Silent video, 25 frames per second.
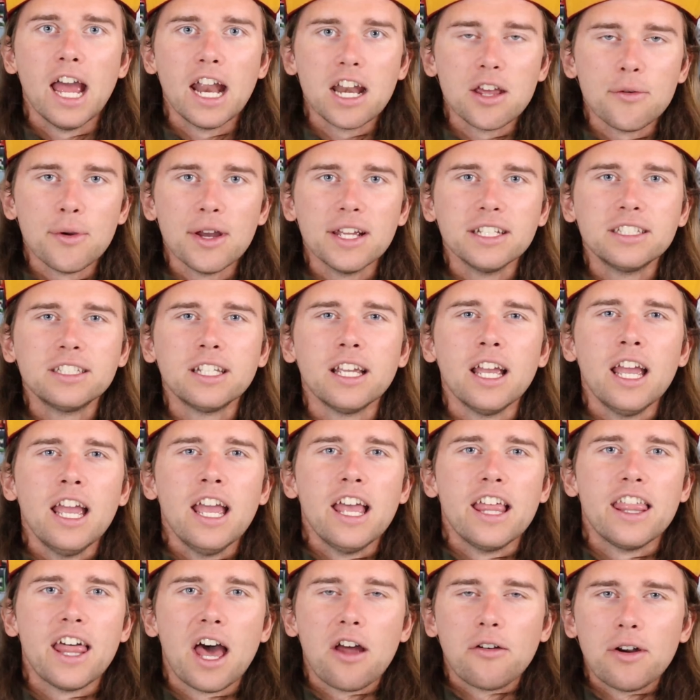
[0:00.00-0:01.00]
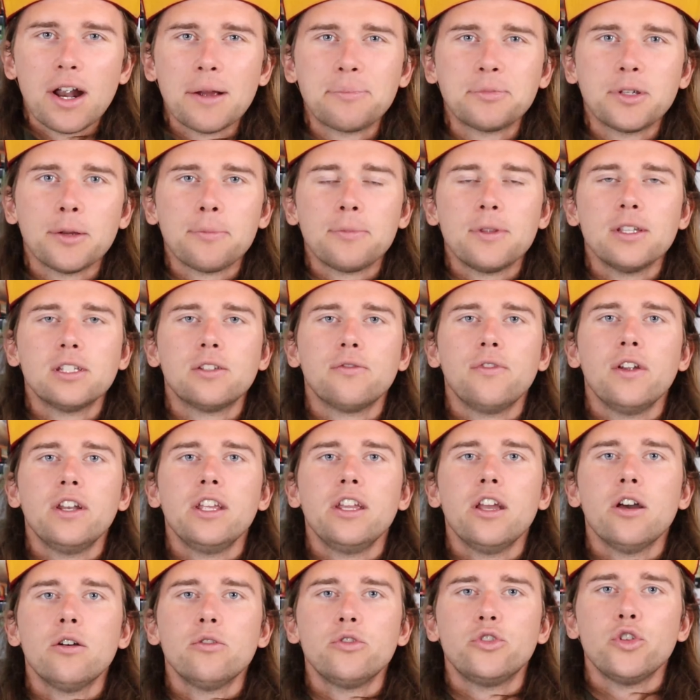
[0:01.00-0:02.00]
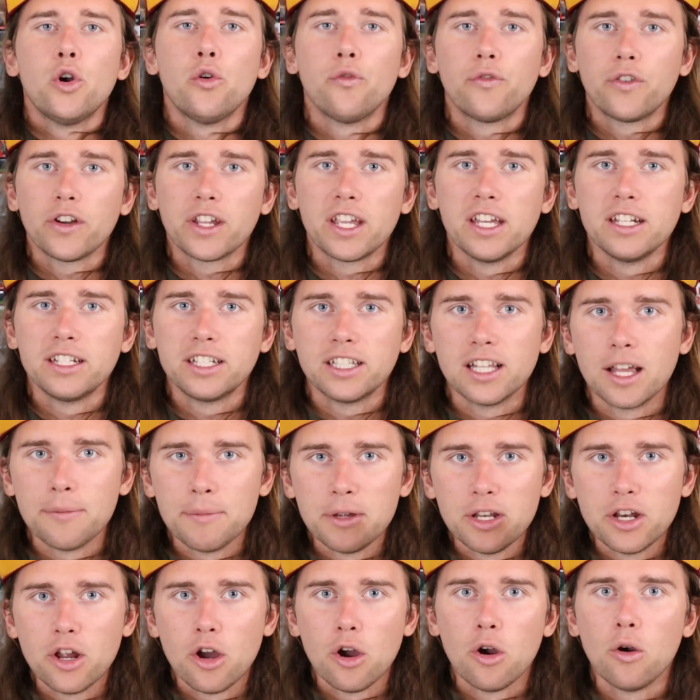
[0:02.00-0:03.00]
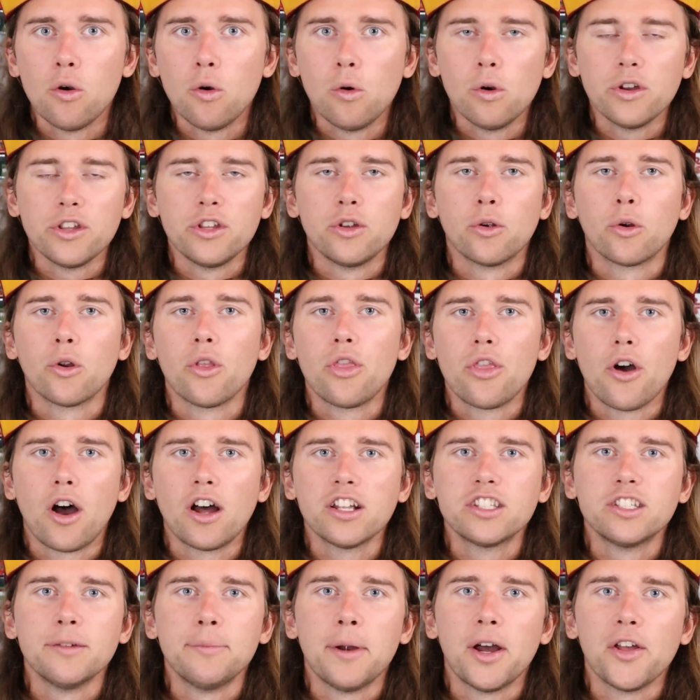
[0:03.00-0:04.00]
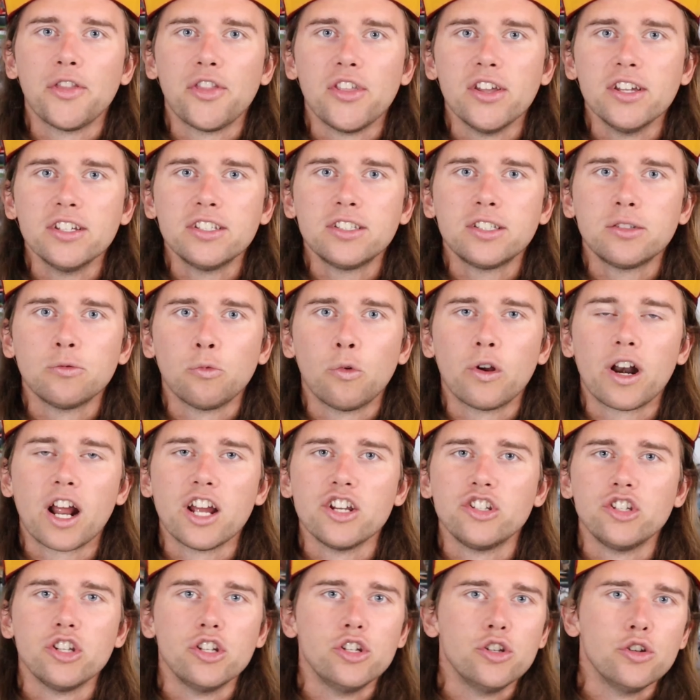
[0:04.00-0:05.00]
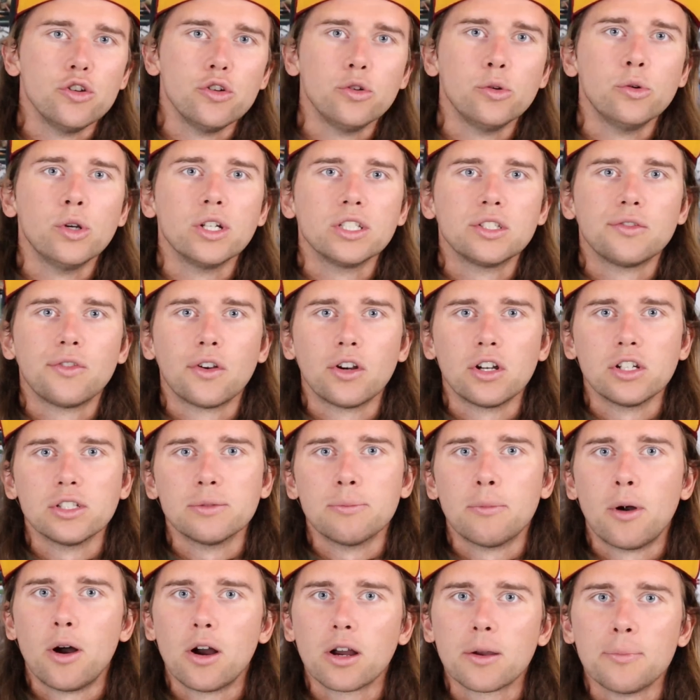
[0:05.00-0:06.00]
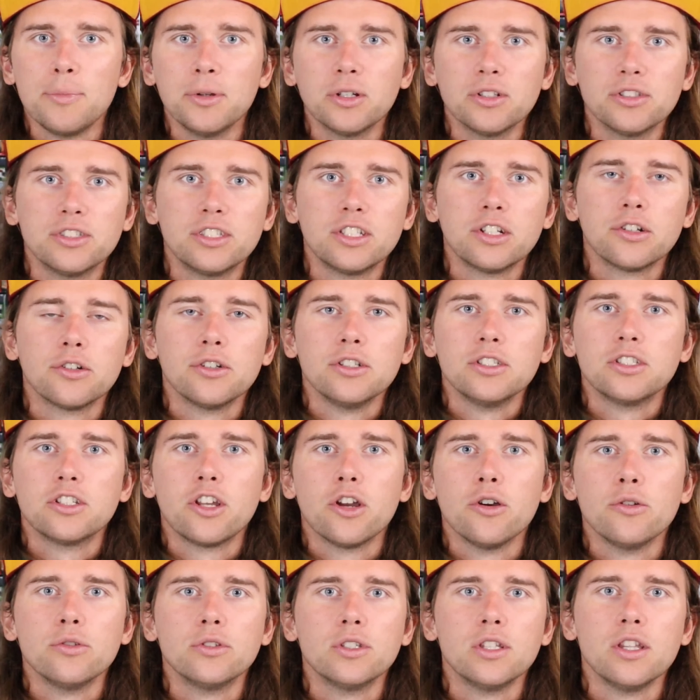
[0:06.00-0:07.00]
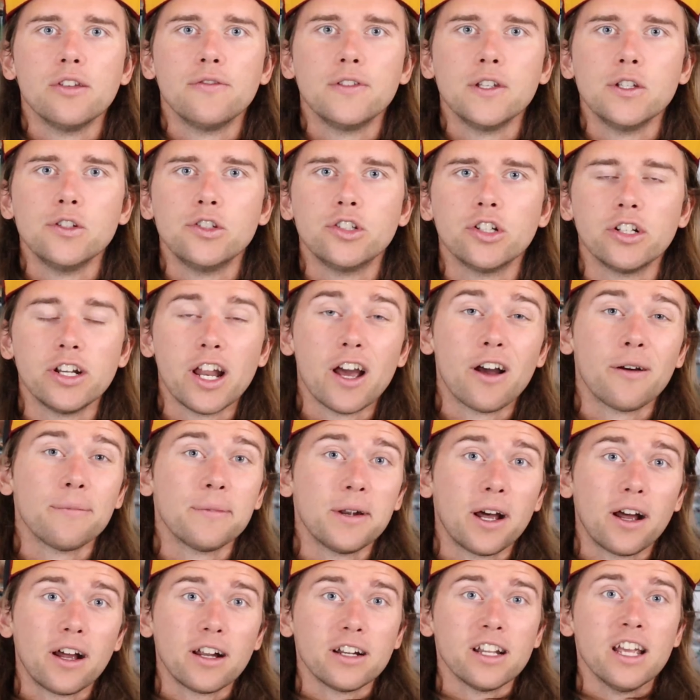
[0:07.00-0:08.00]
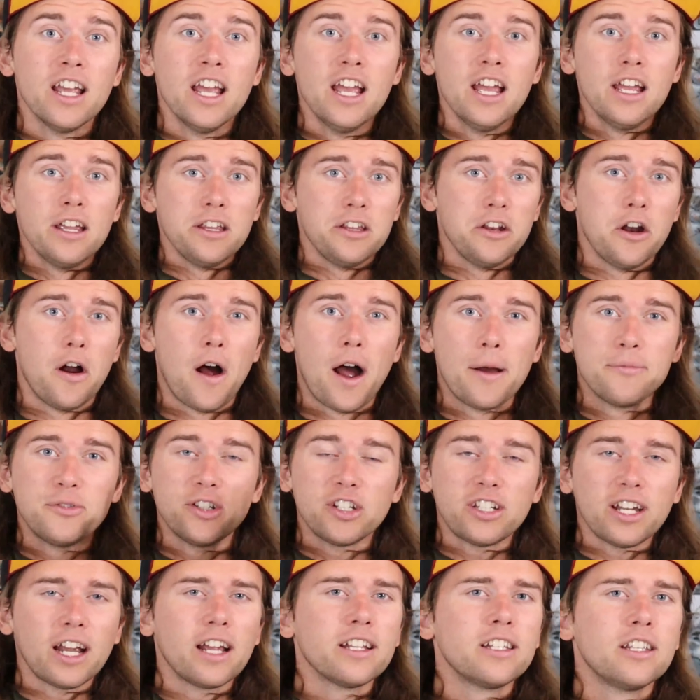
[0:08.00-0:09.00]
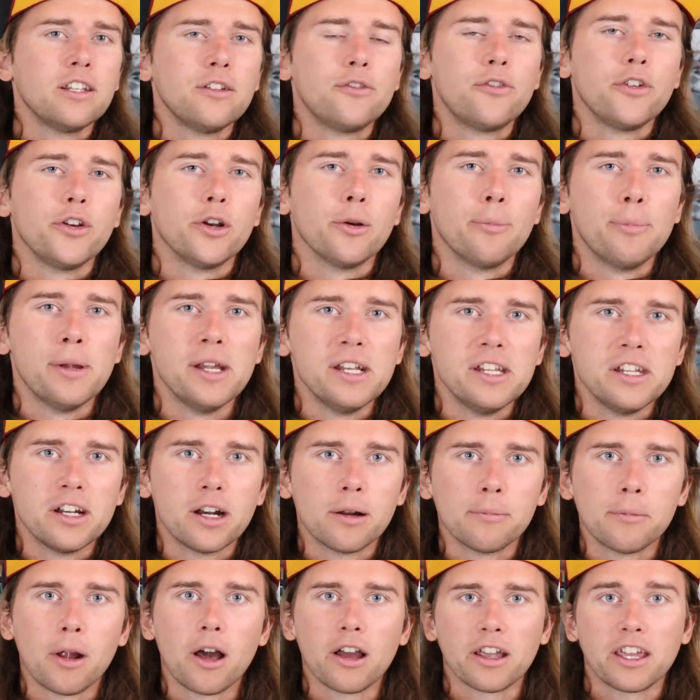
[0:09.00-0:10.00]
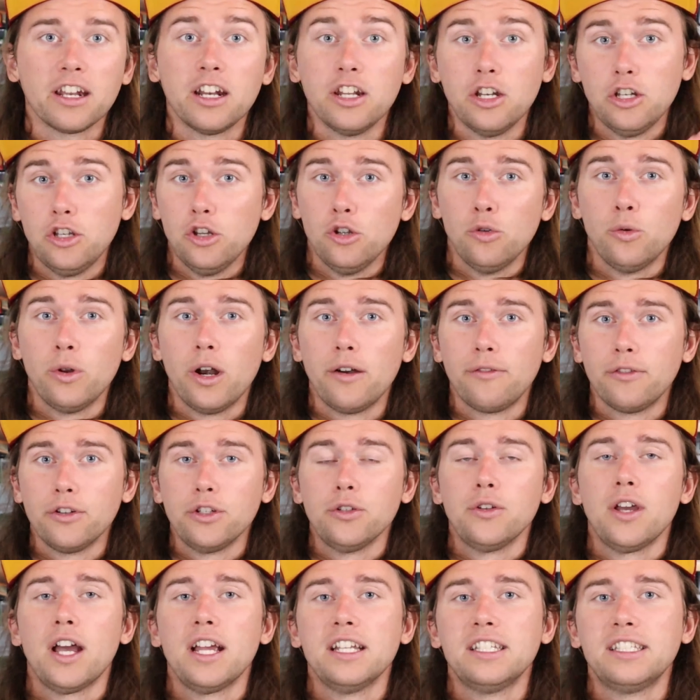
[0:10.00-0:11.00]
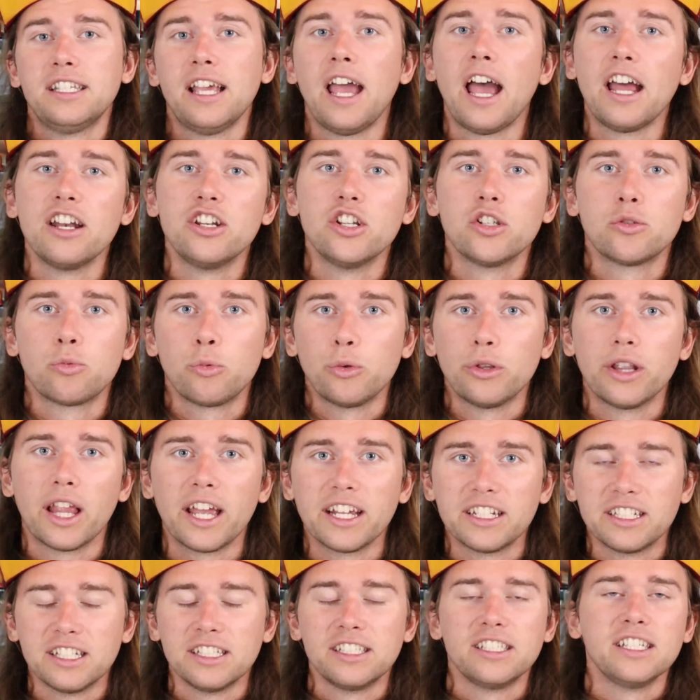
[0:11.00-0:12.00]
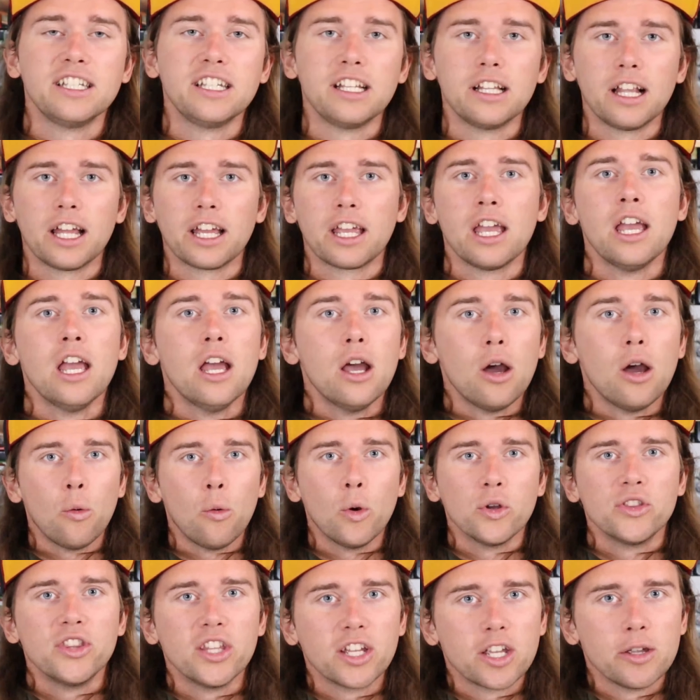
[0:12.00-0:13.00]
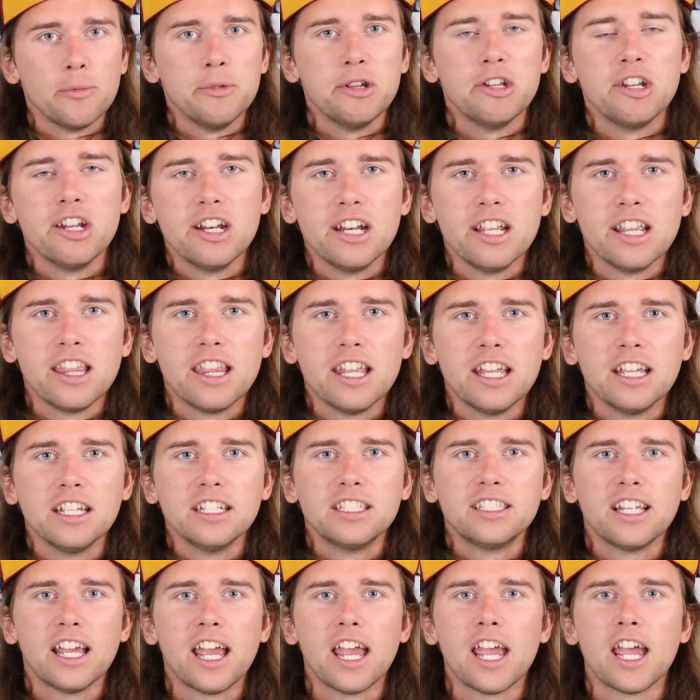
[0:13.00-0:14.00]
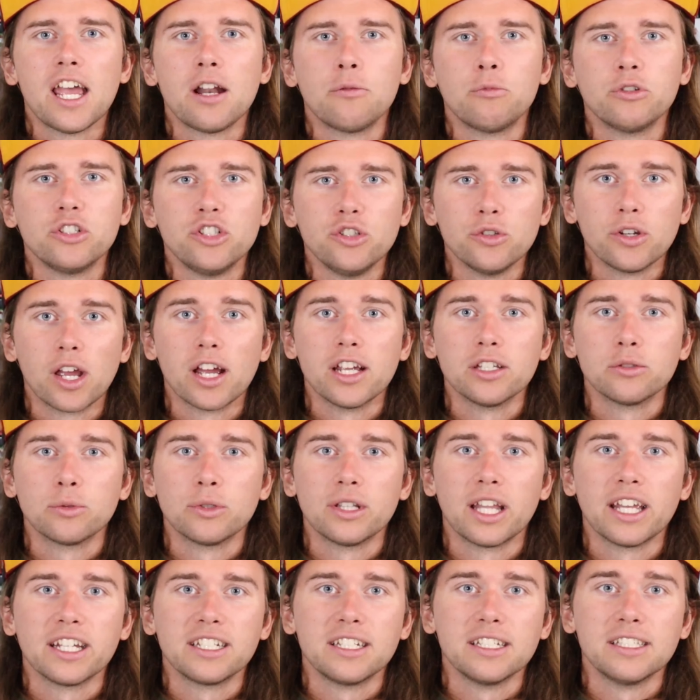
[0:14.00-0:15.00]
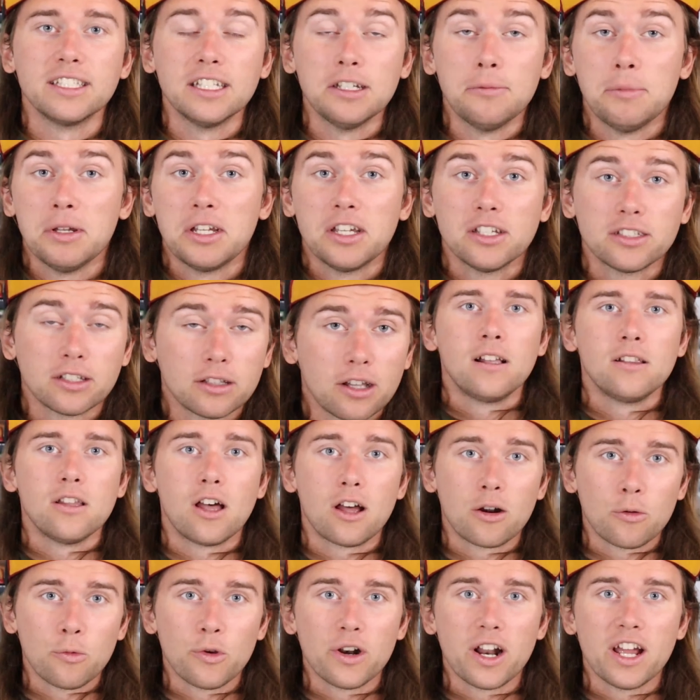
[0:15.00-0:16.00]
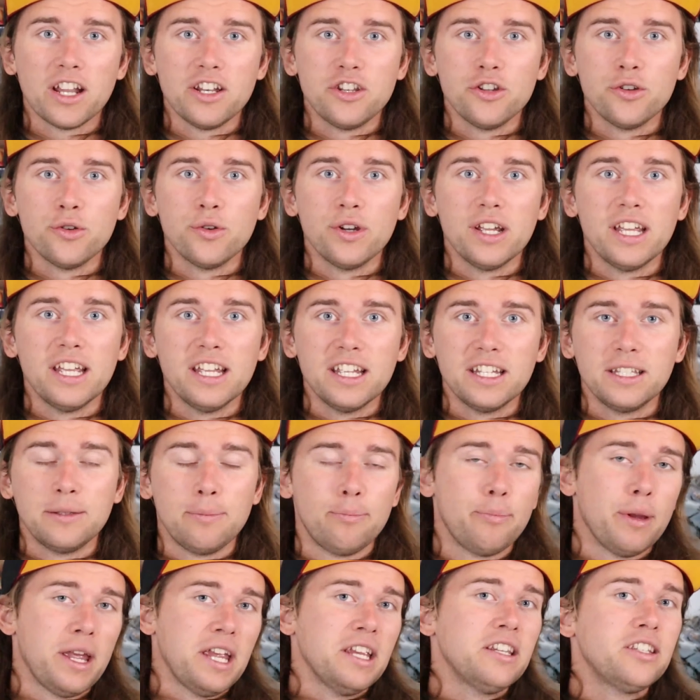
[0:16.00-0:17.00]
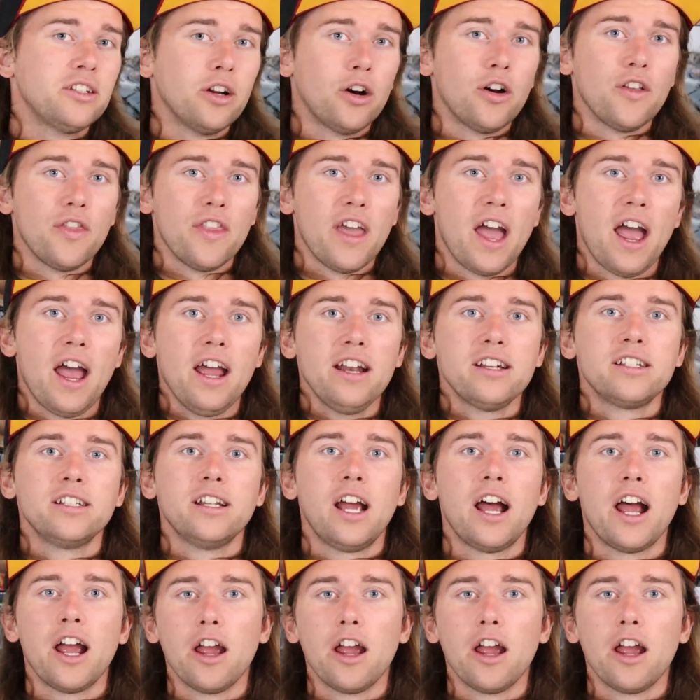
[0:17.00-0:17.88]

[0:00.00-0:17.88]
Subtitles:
Anyways, that wraps up this video. Don't forget to let me know your thoughts thoughts about this, what I should do as far as mock build series goes in the future. Now, I'm not, I'm just asking for your opinion. I'm not gonna do whatever you guys say. I just would like to see like what the community thinks and what you guys would like to see, because a lot of what I do is based on that.